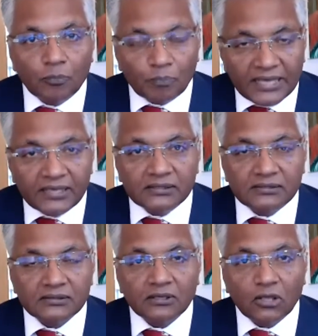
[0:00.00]
Please
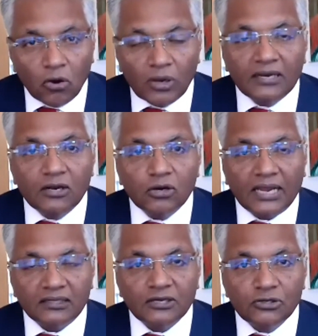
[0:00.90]
go and look
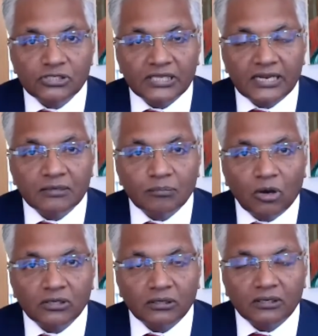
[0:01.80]
at the New Zealand
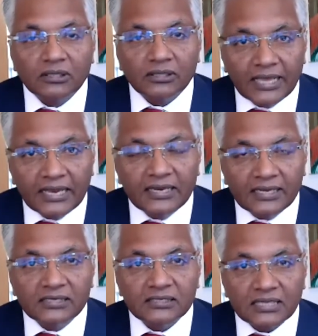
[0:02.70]
model. They
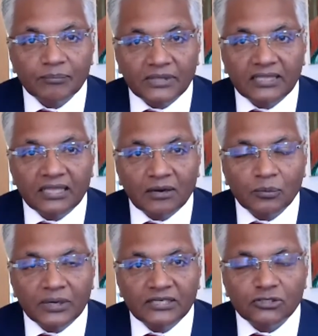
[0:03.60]
did something that
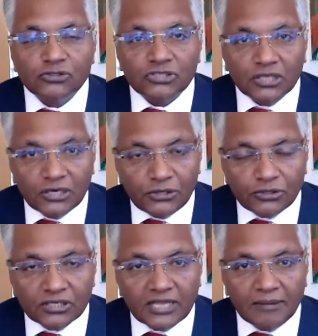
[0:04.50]
we need to
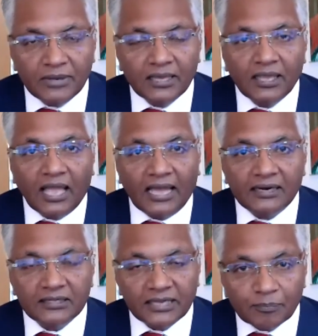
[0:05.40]
salute them
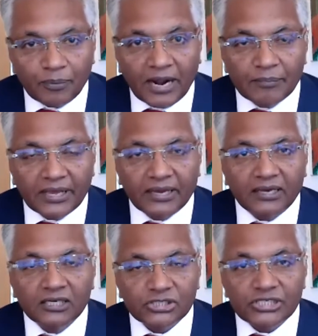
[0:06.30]
and their premier.
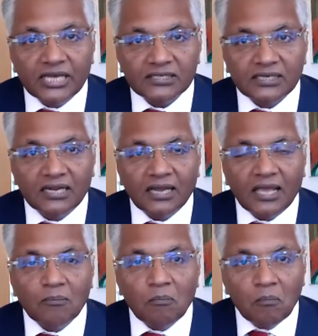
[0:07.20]
She has done
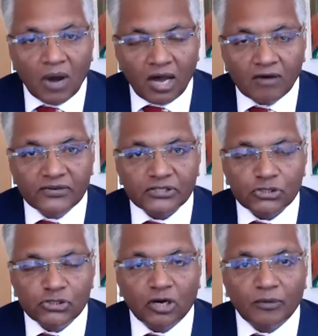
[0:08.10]
a marvelous
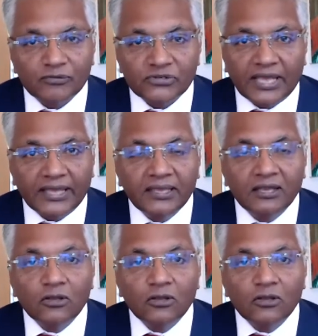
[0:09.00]
job of saying,